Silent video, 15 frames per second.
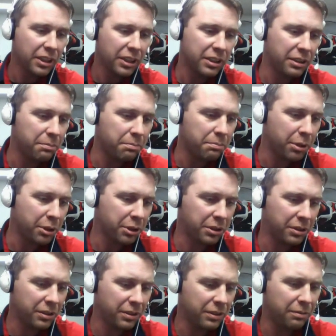He pushed
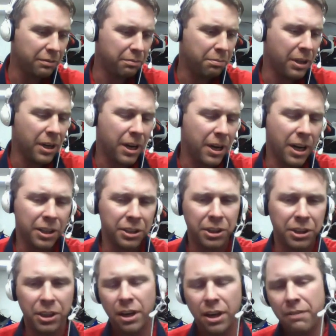
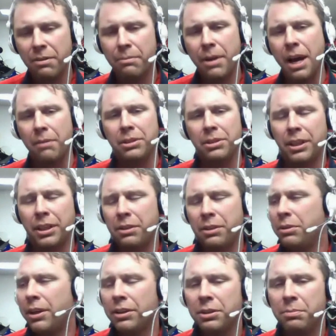Biaggi off the map. It's like, who
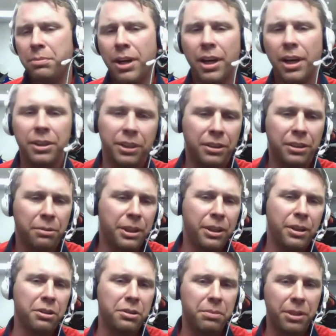the hell is Biaggi? Nobody
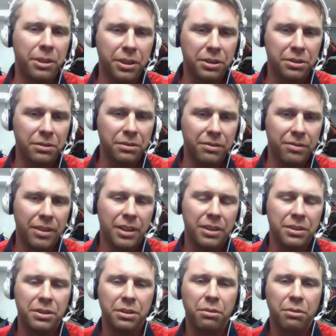knows, because
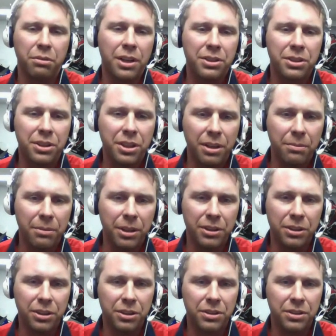Valentino Rossi came in
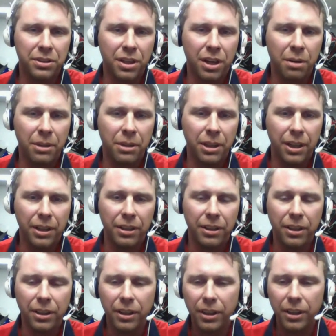and just dominated.
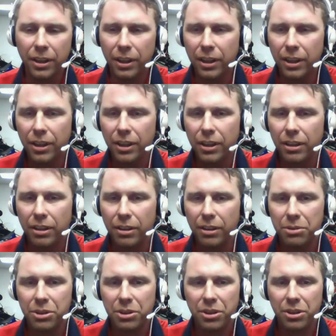
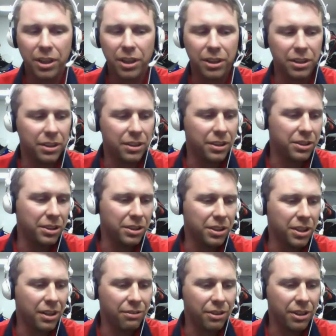So you got this
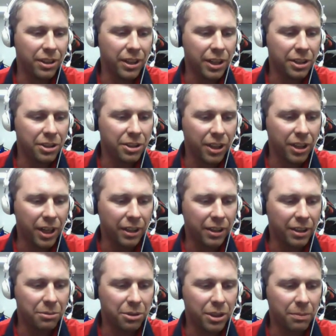kind of freak of nature guy
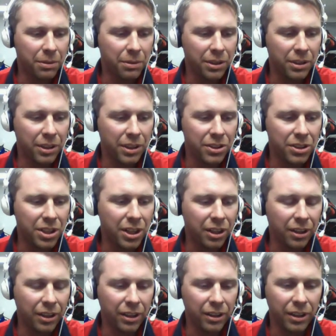that comes up and he's
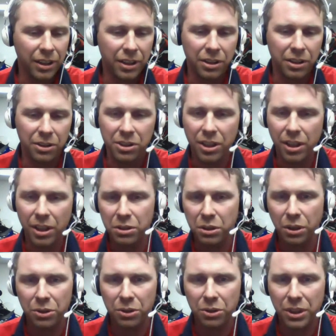killing it. Like you said, he's
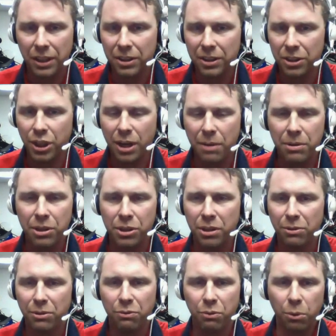closing out the
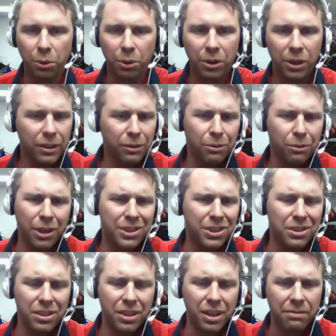championship with 4
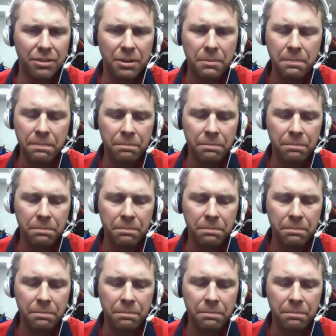races left.